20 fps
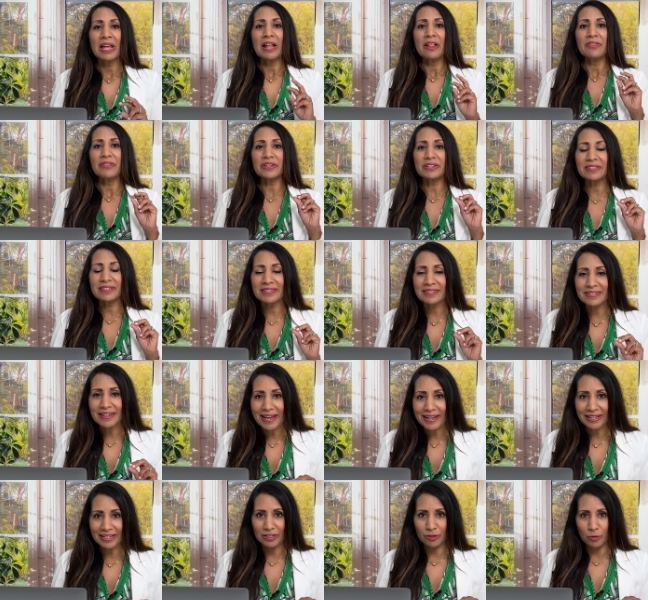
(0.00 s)
The
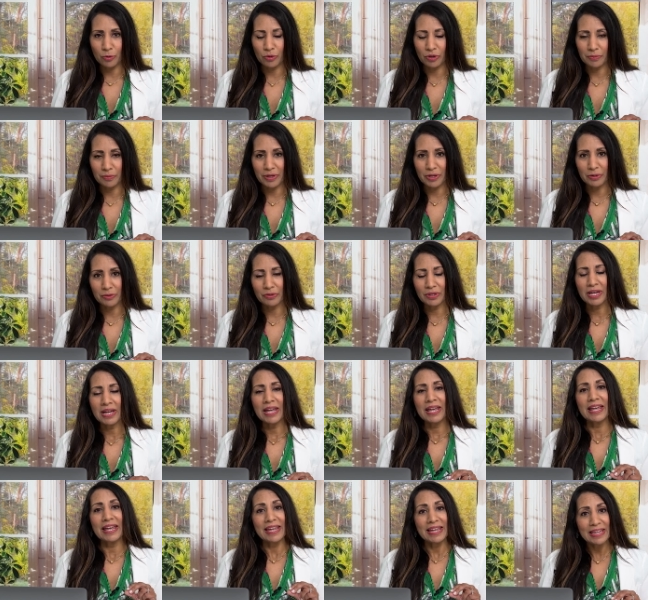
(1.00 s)
second hormone
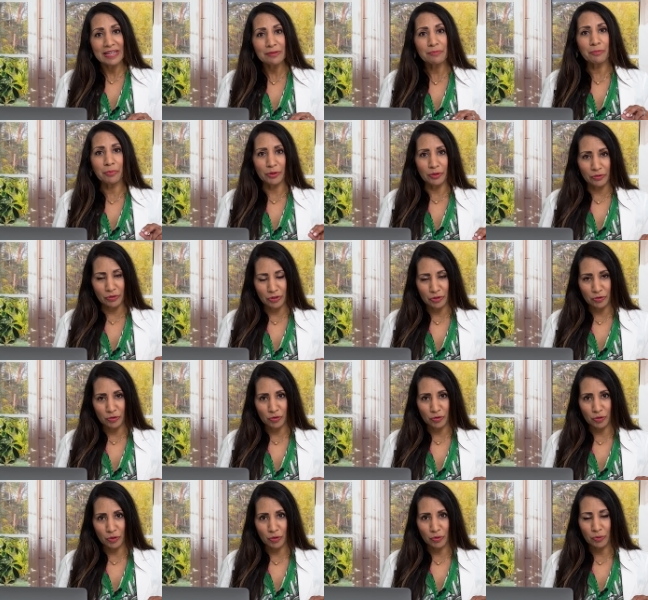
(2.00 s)
in birth
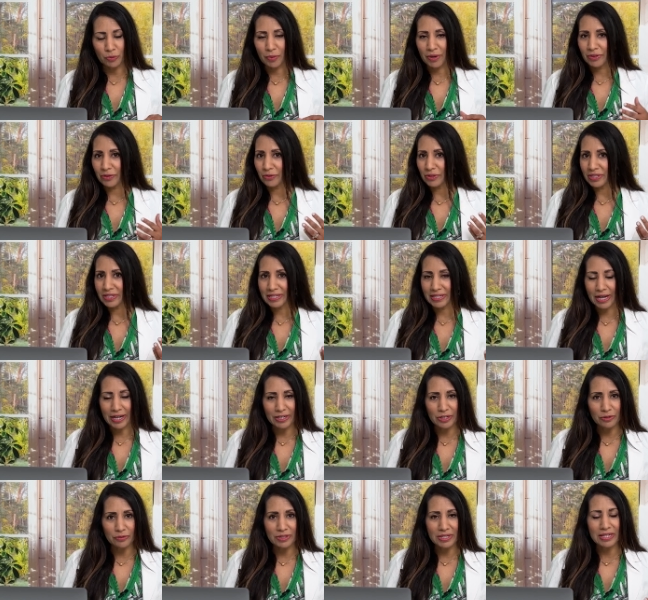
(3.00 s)
control, whether it's an
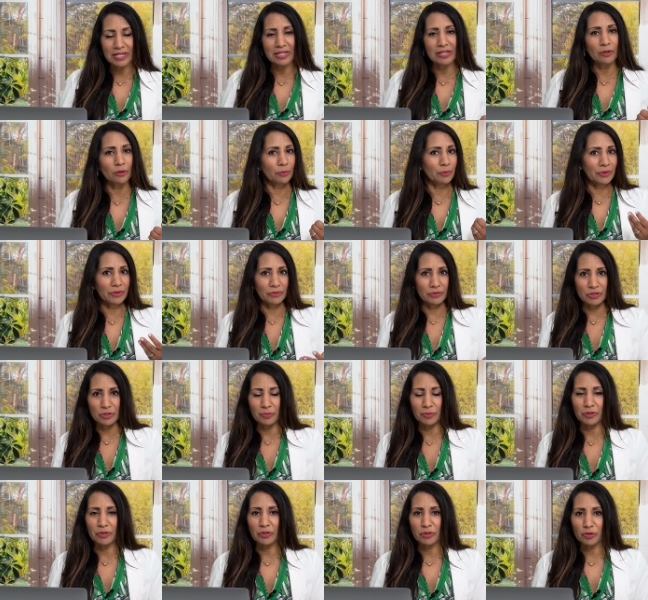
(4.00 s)
IUD or whether it's a
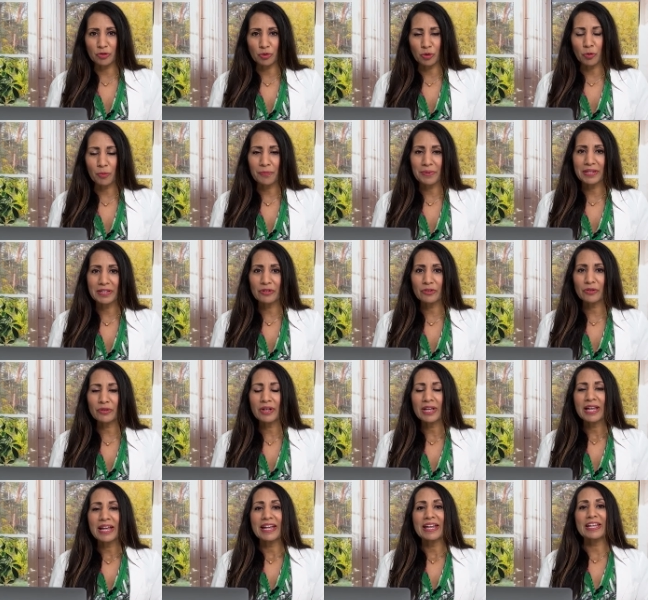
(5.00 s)
birth control pill,
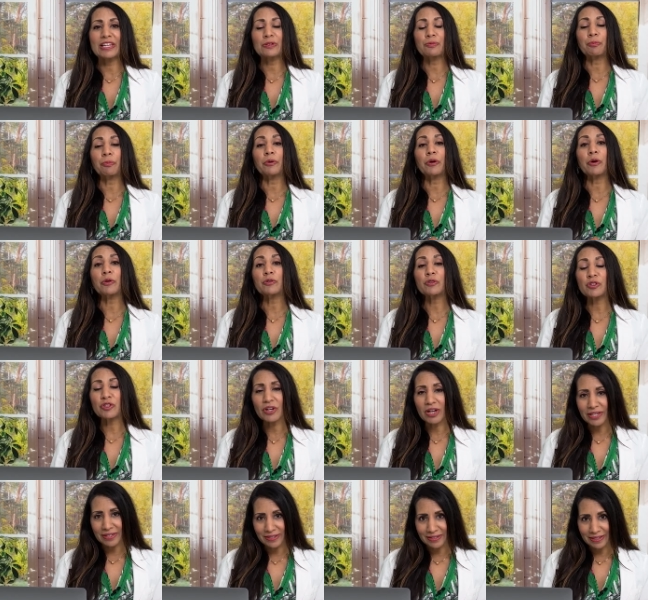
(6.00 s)
is
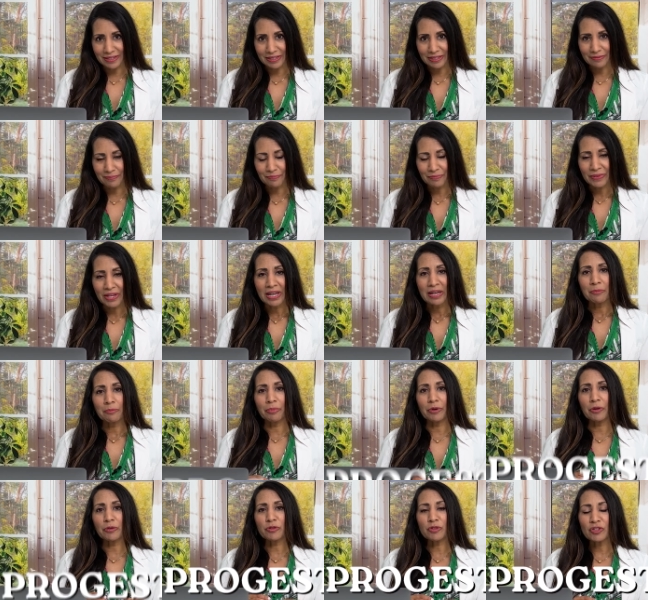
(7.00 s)
progestin.
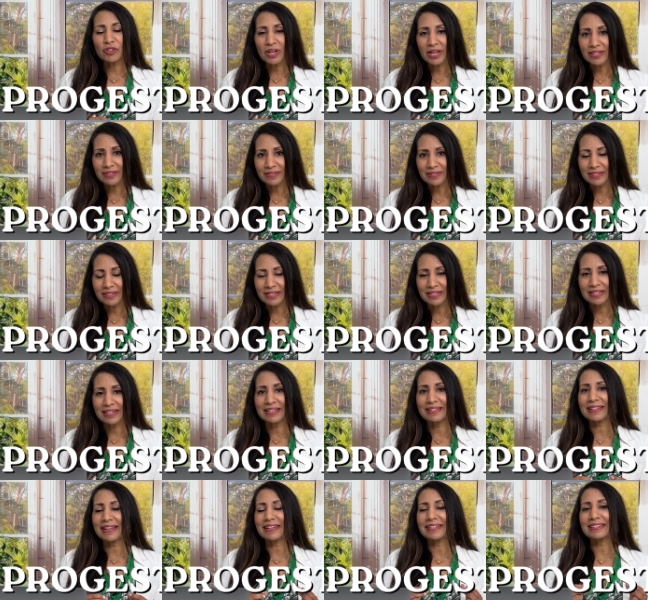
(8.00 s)
Progestin
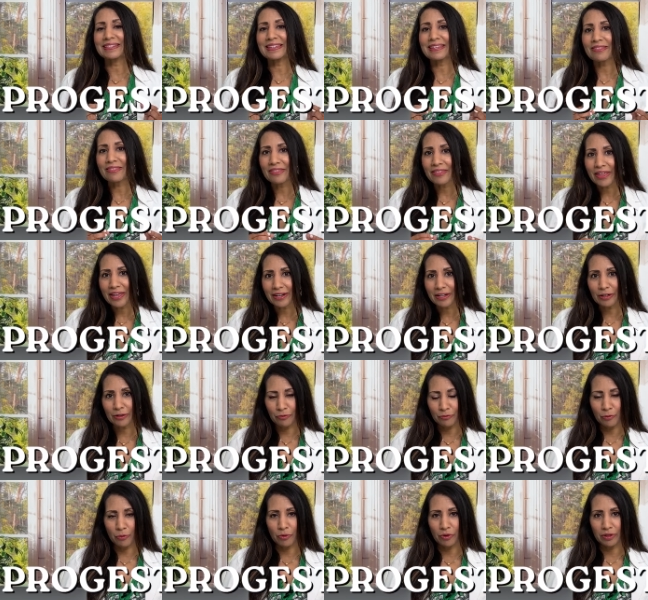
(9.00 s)
is a synthetic
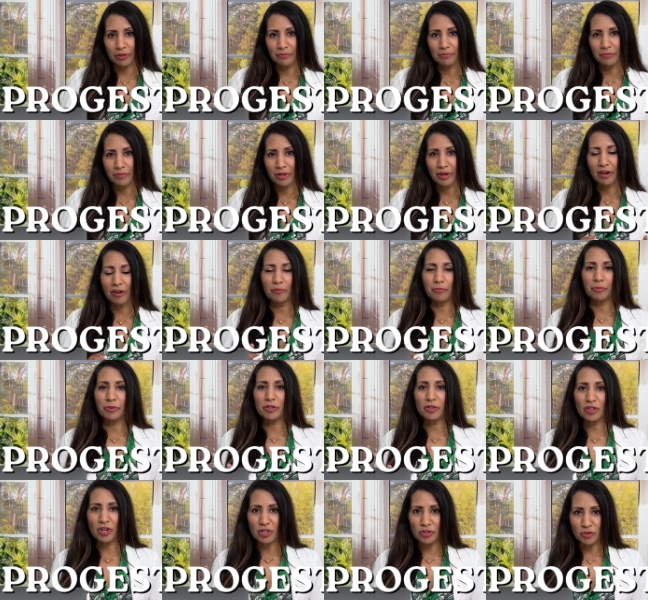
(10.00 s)
form of
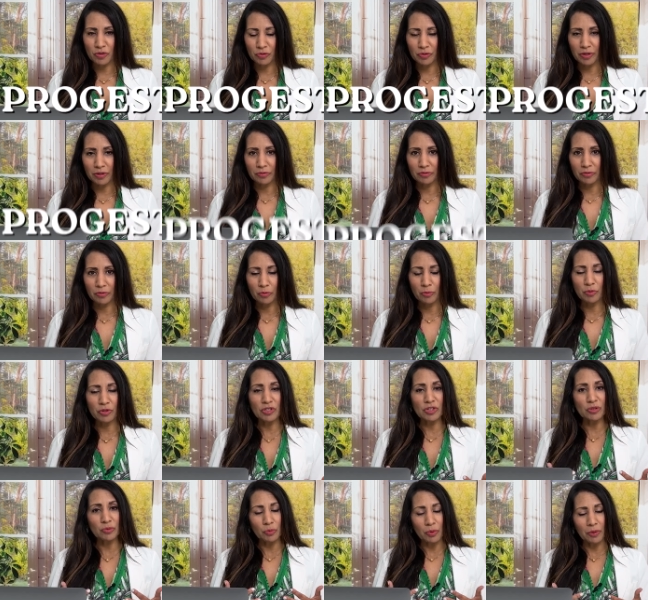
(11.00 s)
progesterone, which
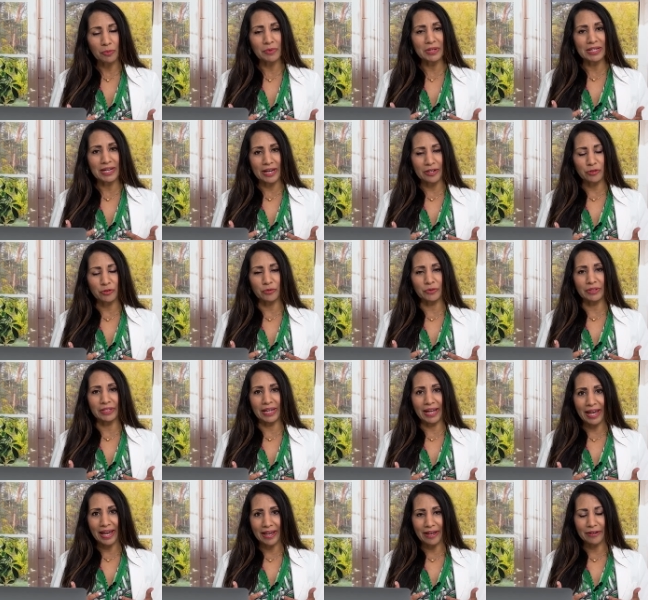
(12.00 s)
is what we naturally
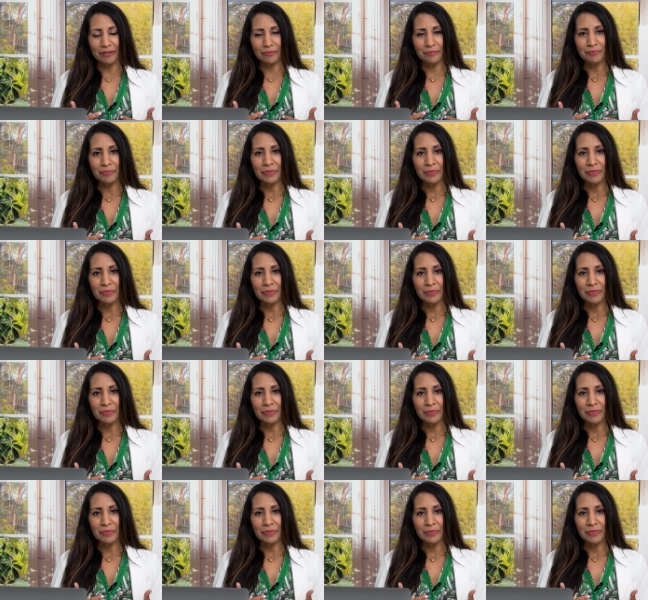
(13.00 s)
have.